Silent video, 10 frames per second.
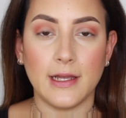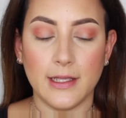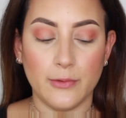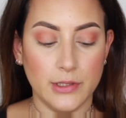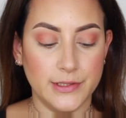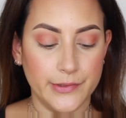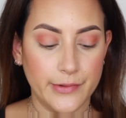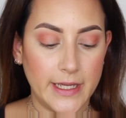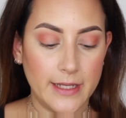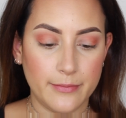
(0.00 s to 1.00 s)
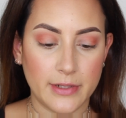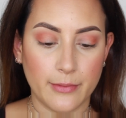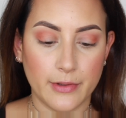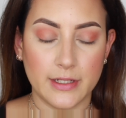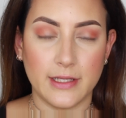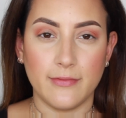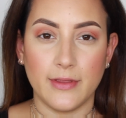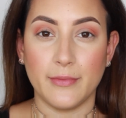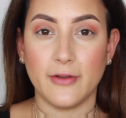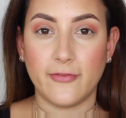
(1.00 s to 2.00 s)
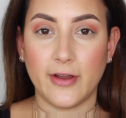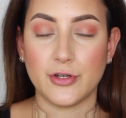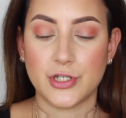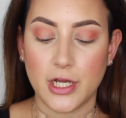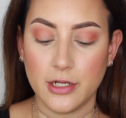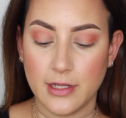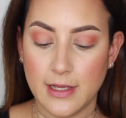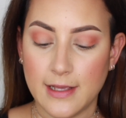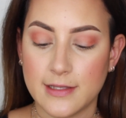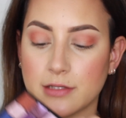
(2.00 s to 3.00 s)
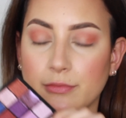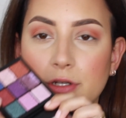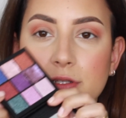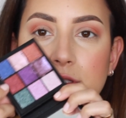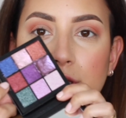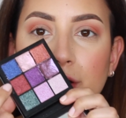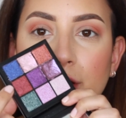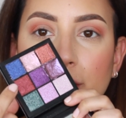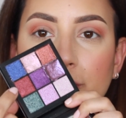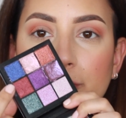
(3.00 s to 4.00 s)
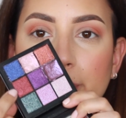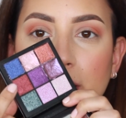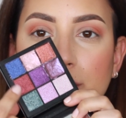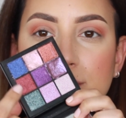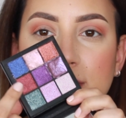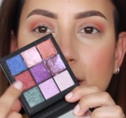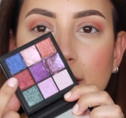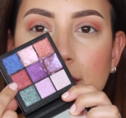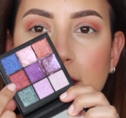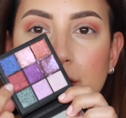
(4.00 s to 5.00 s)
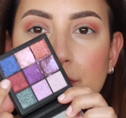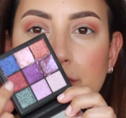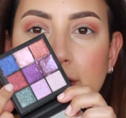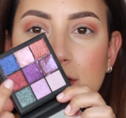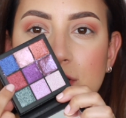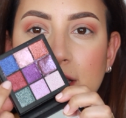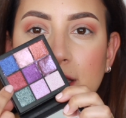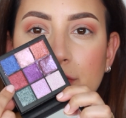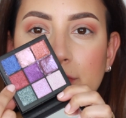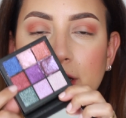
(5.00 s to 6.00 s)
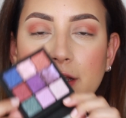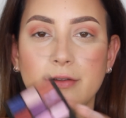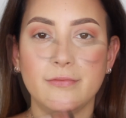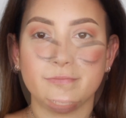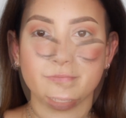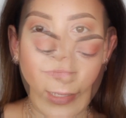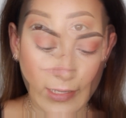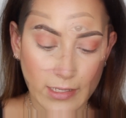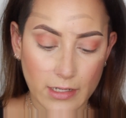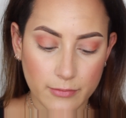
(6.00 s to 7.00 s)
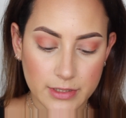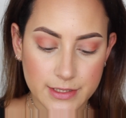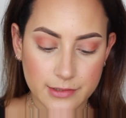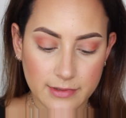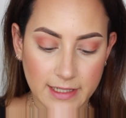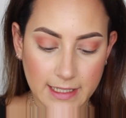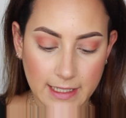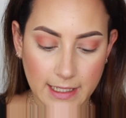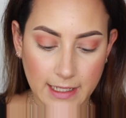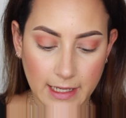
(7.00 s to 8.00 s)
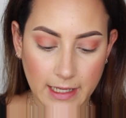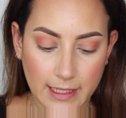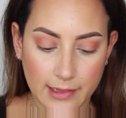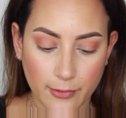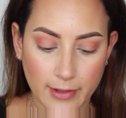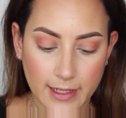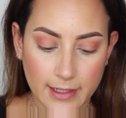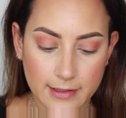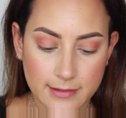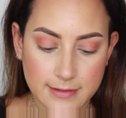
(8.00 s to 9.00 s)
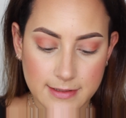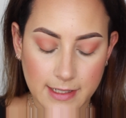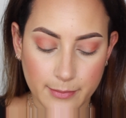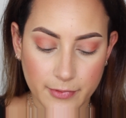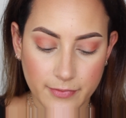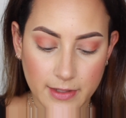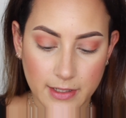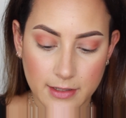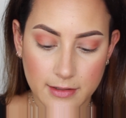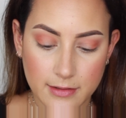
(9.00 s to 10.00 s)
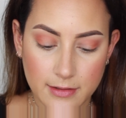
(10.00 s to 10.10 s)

I will do that, but I'm gonna give them a fair shot. So I'm gonna start off by using the red shade over here and I wanna do like a halo eye type of thing.